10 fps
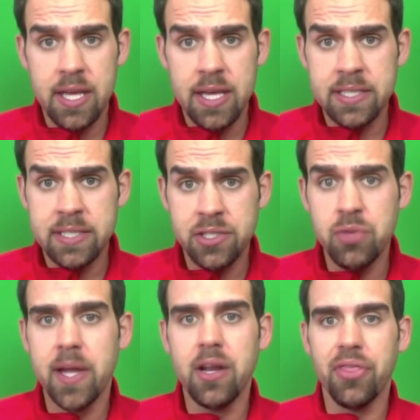he says, you
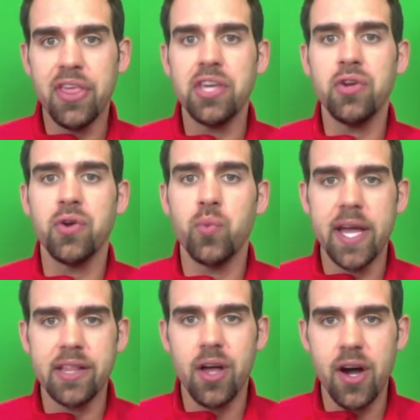might not think you're in
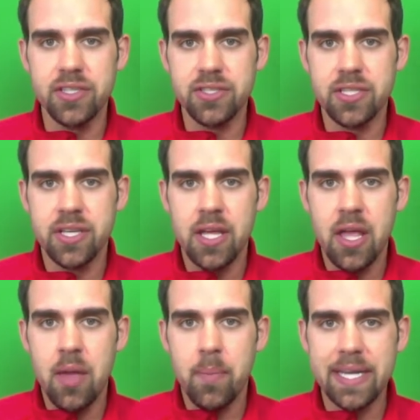weight loss,
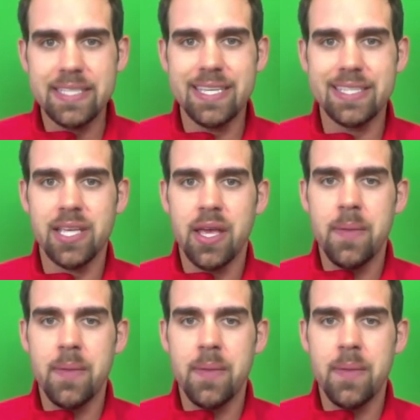but he says,